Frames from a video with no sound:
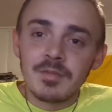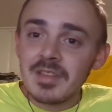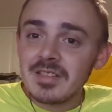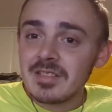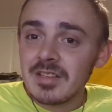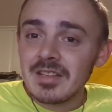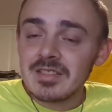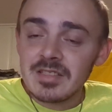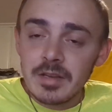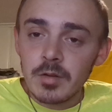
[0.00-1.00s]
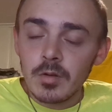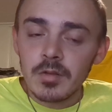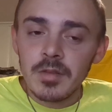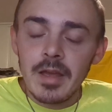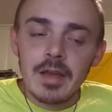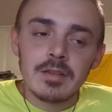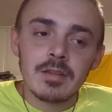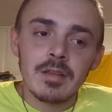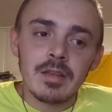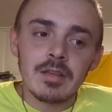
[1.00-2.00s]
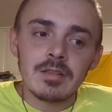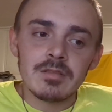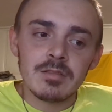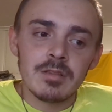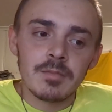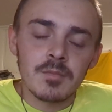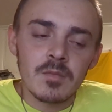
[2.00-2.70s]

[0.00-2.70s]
Things to consider on that is,